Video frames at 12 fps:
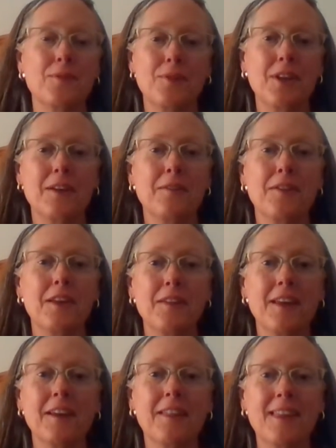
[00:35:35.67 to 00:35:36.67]

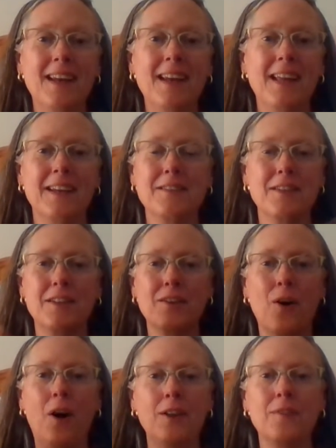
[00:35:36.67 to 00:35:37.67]
the Athenians, in
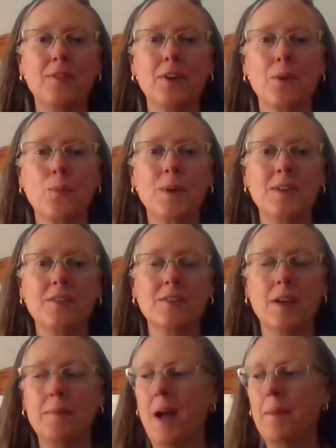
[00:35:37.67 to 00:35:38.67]
all of their
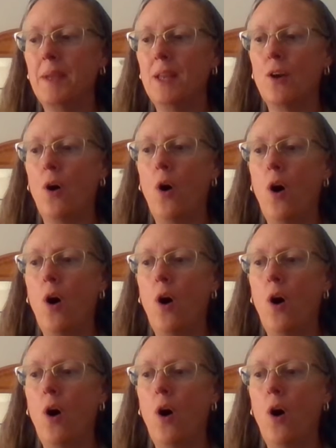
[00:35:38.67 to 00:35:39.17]
wisdom, I mean,